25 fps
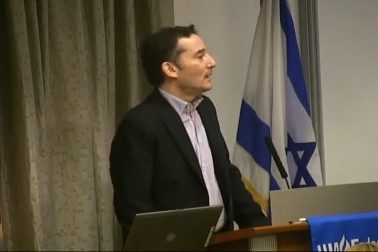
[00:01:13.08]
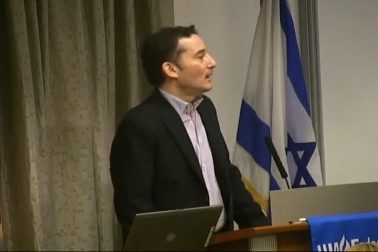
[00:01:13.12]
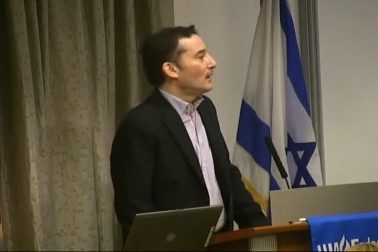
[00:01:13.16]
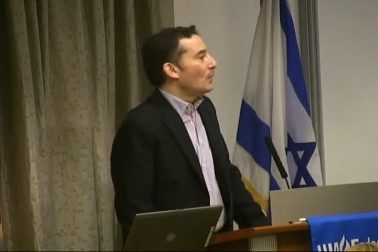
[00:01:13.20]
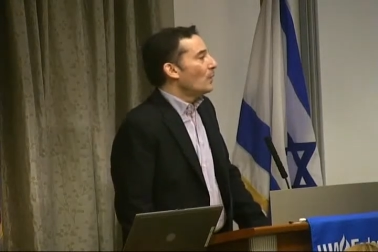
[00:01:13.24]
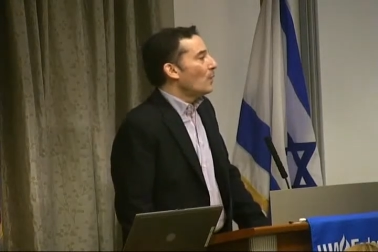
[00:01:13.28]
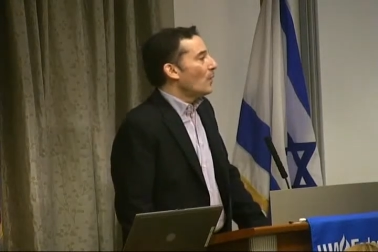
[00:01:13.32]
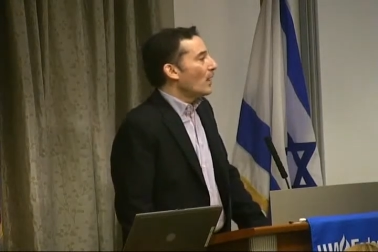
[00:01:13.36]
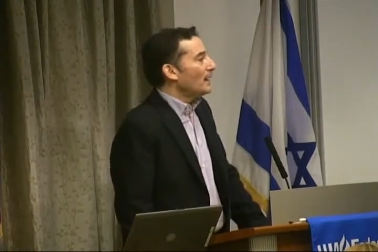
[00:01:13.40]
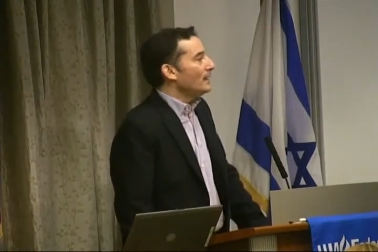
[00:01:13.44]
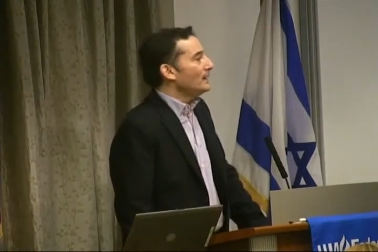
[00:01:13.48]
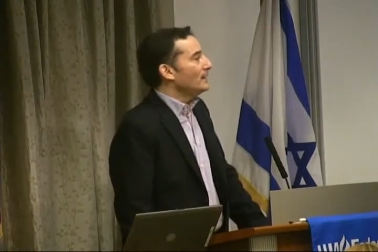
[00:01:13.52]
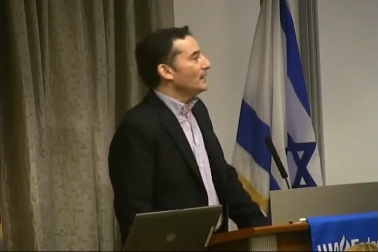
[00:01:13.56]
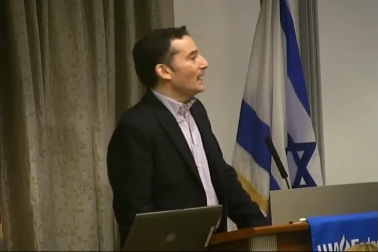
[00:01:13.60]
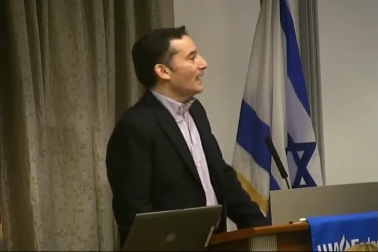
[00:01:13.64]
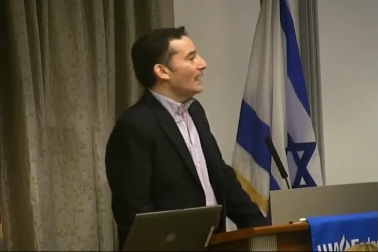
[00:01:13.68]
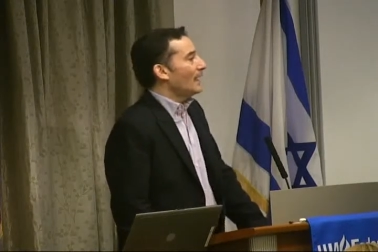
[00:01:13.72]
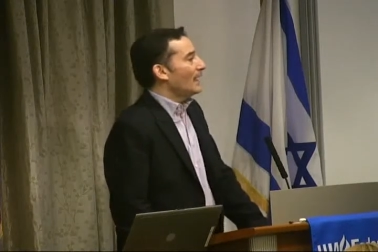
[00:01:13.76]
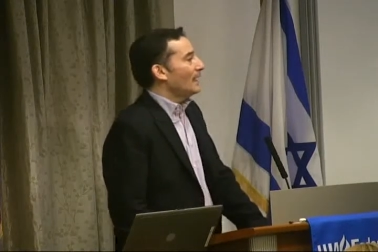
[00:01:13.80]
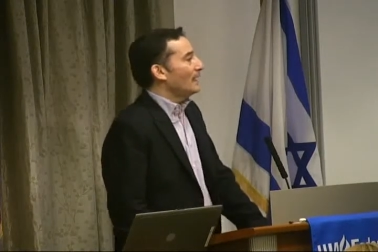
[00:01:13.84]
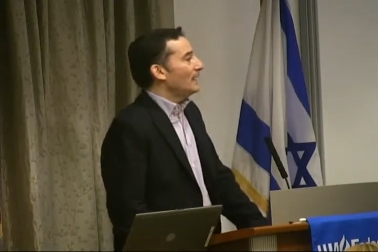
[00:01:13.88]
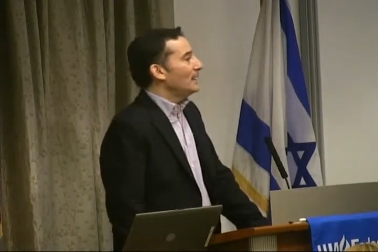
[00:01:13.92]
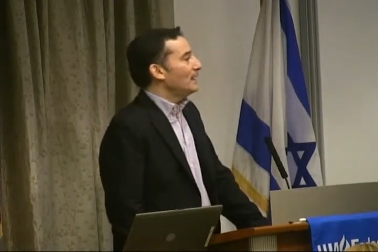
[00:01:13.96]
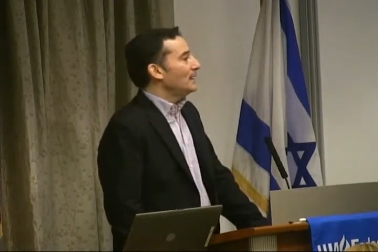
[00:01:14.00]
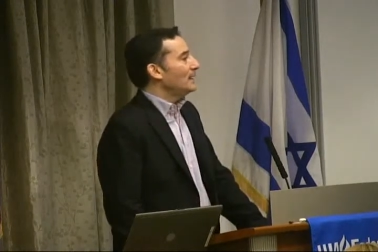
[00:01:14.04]
One
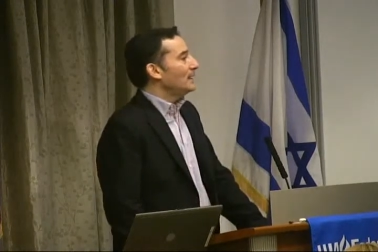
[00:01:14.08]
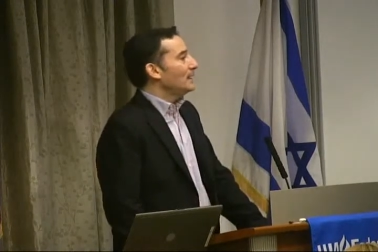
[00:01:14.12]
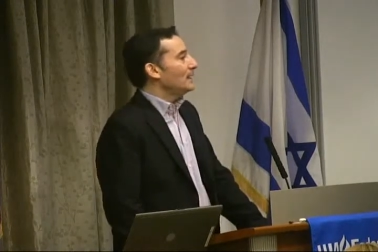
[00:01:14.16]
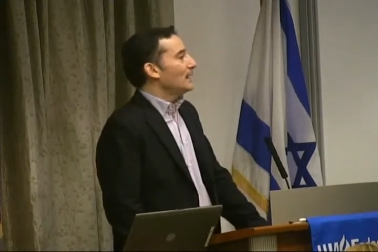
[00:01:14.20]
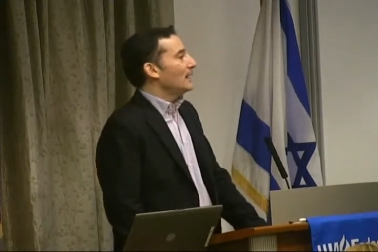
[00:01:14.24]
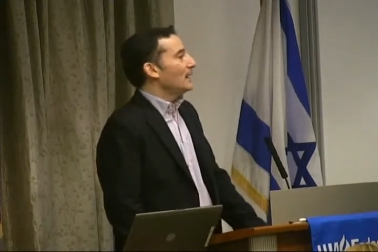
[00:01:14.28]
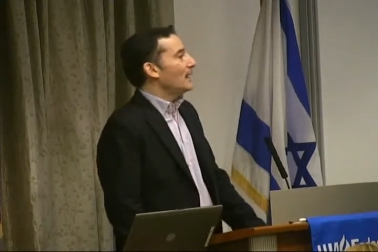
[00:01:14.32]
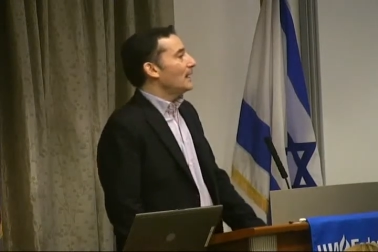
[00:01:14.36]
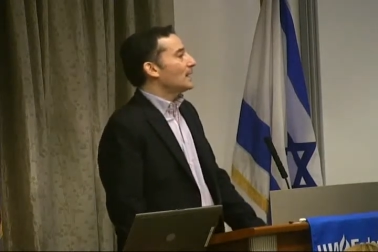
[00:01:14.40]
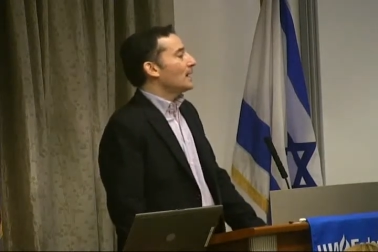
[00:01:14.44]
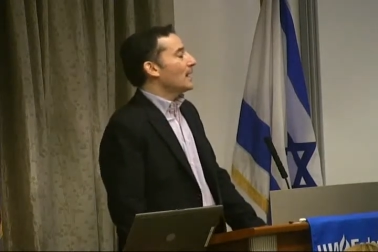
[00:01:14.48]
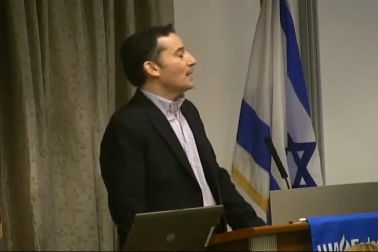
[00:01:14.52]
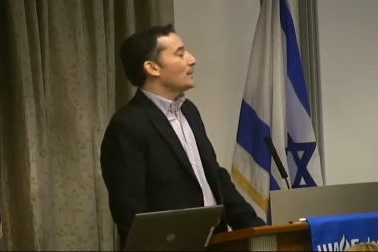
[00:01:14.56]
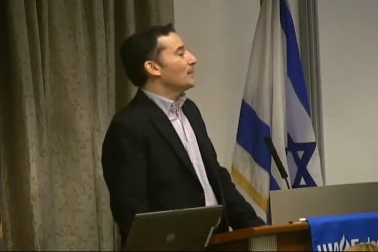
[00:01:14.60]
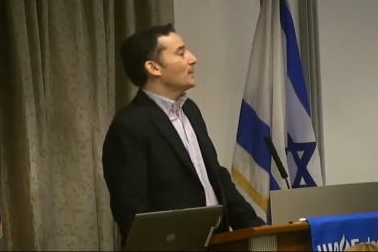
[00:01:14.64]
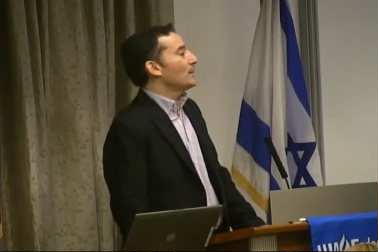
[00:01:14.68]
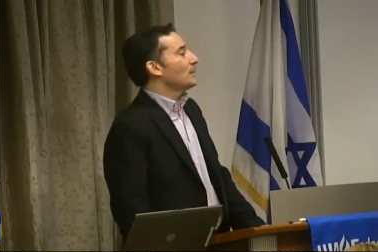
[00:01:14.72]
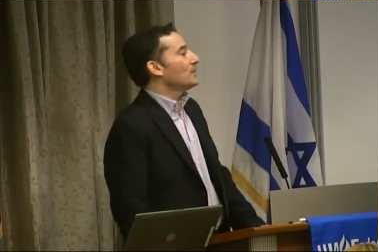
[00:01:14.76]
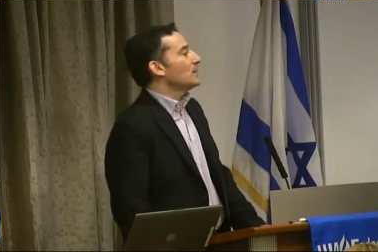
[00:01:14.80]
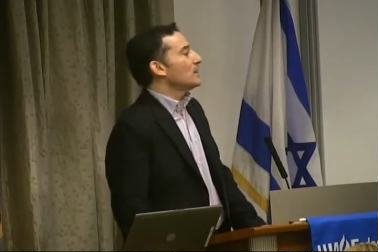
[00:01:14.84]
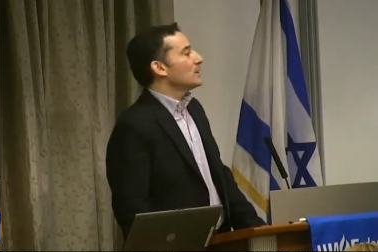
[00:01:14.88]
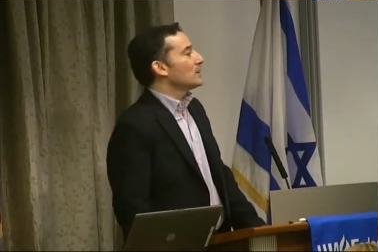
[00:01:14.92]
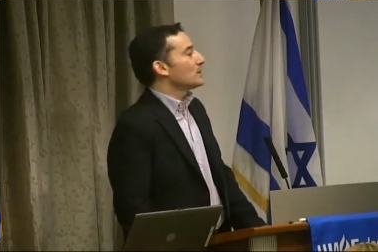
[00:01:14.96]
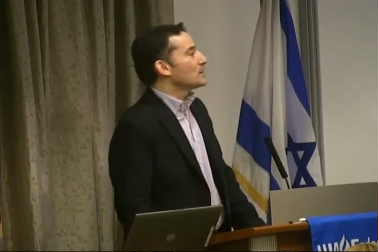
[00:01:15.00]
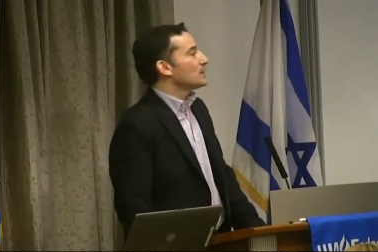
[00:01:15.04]
day, a couple
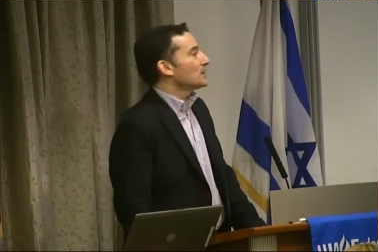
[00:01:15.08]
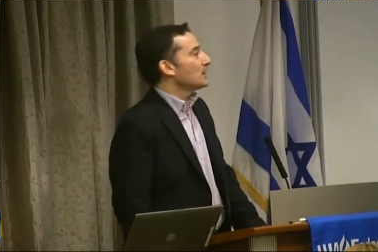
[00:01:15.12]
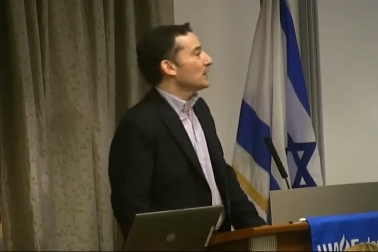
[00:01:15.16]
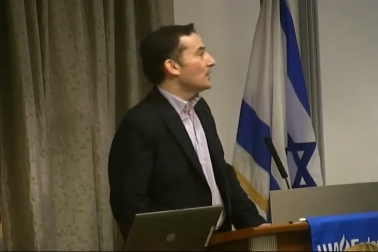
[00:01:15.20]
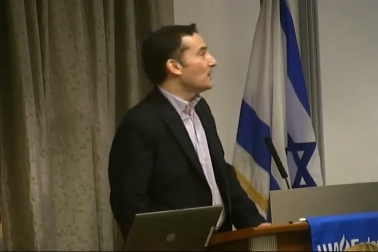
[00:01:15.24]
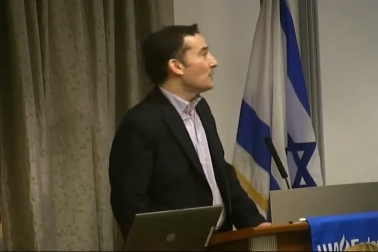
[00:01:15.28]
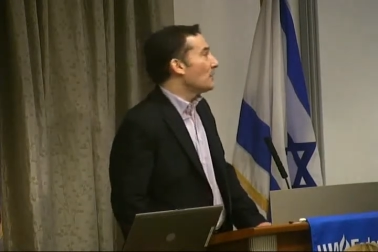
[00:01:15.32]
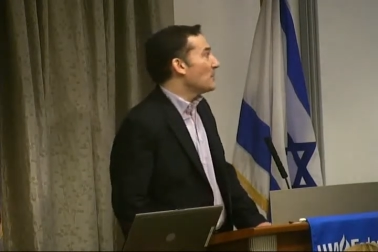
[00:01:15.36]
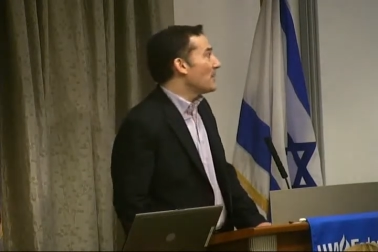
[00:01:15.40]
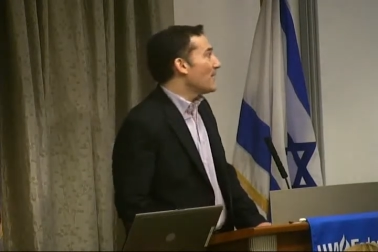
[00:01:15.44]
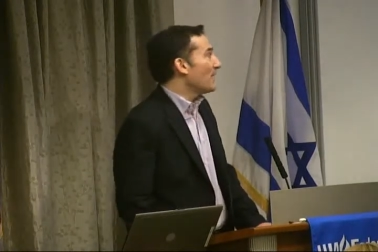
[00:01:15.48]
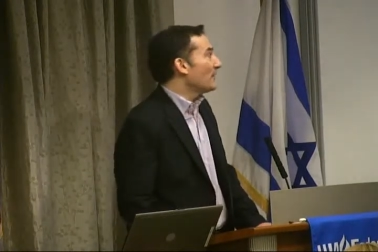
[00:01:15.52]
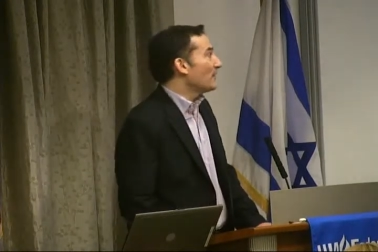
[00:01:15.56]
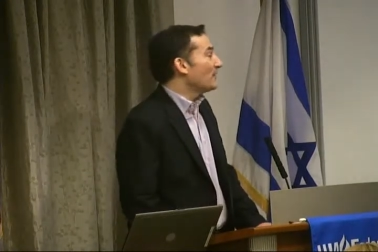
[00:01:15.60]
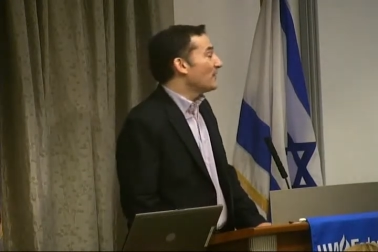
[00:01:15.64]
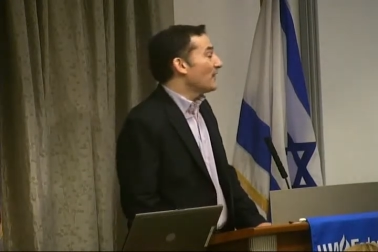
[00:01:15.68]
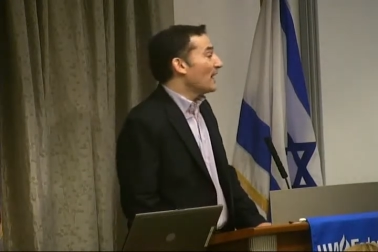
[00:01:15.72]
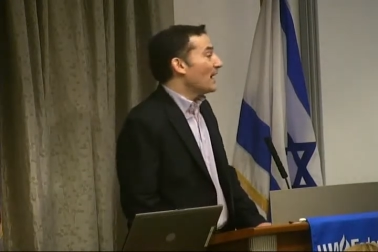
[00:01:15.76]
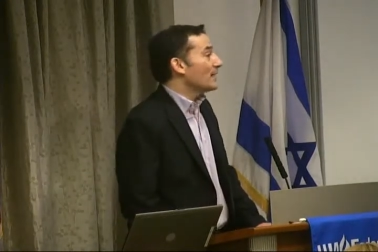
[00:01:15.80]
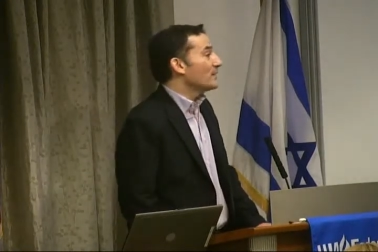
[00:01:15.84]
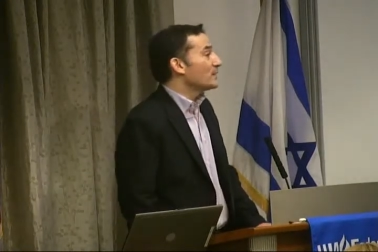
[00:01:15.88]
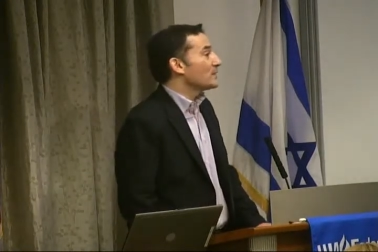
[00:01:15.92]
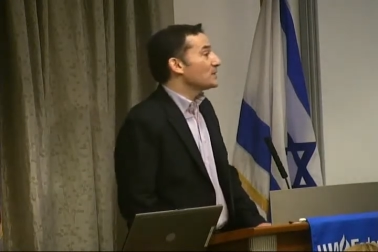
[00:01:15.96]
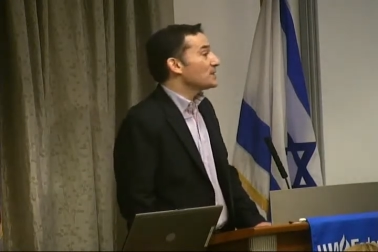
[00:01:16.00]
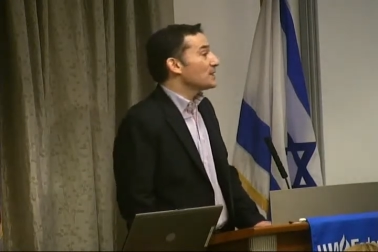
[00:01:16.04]
of years ago, about
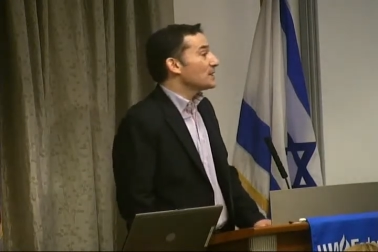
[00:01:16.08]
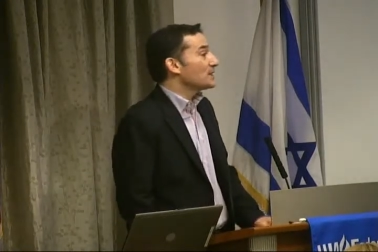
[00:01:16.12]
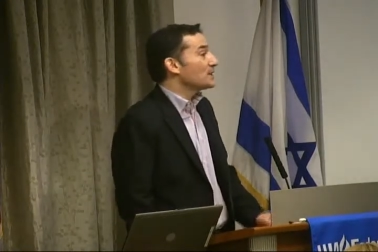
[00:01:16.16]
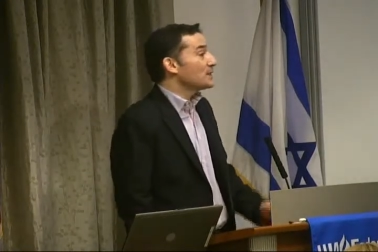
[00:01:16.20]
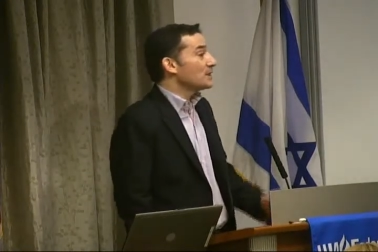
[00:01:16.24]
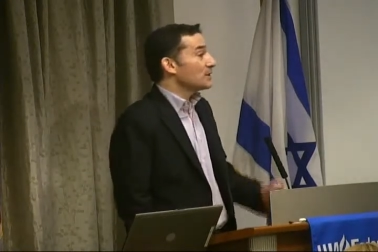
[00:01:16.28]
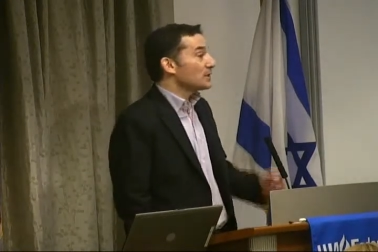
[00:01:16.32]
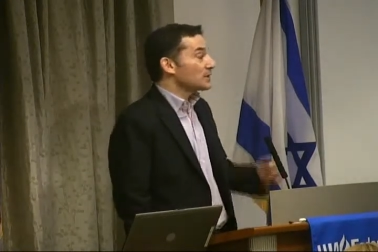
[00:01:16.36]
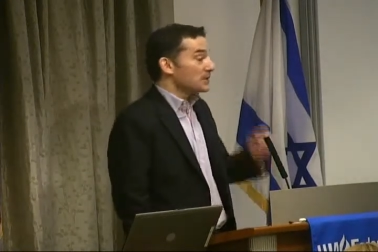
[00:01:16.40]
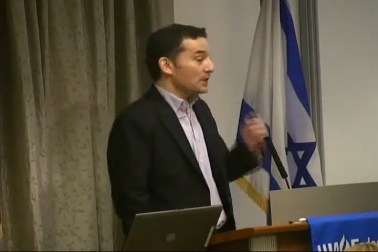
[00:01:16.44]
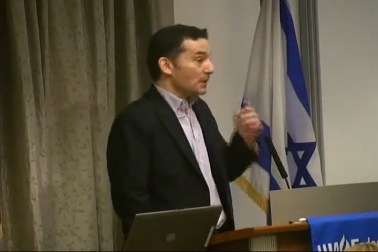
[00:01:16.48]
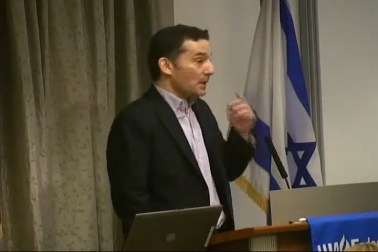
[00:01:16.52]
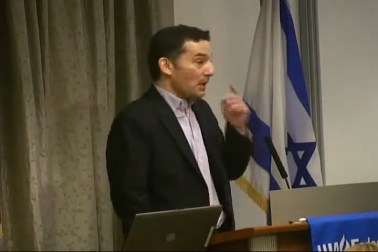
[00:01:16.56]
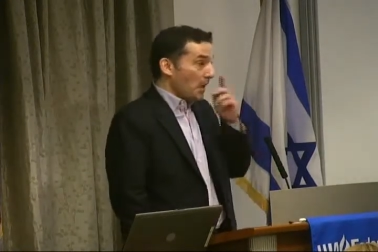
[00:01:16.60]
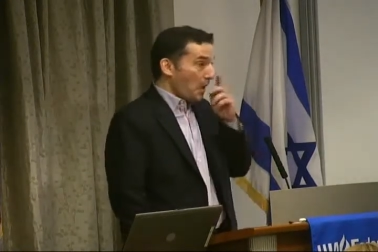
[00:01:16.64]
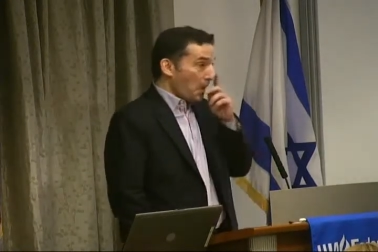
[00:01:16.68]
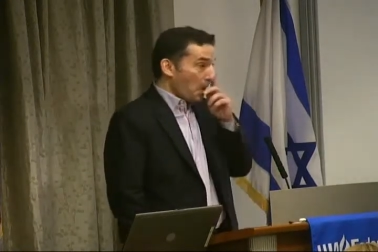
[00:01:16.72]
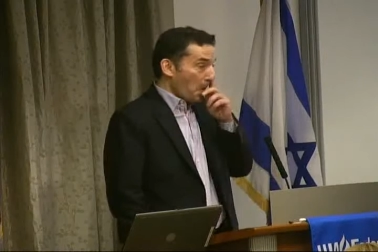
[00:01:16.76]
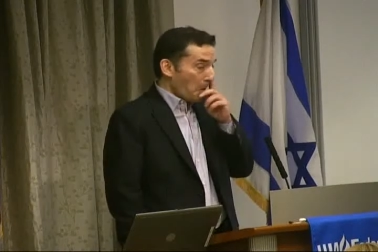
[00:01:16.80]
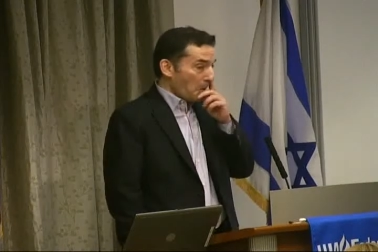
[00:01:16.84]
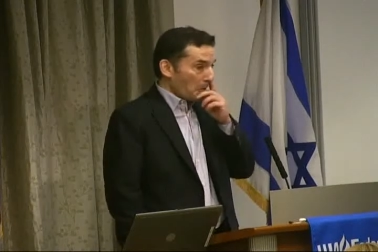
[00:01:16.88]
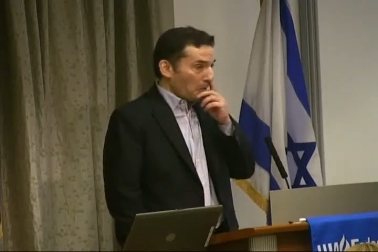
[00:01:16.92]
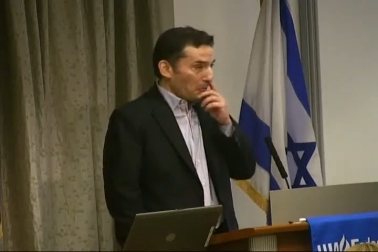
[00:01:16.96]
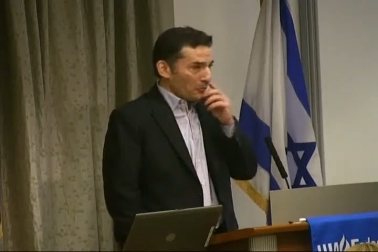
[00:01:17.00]
5 or 6 years ago,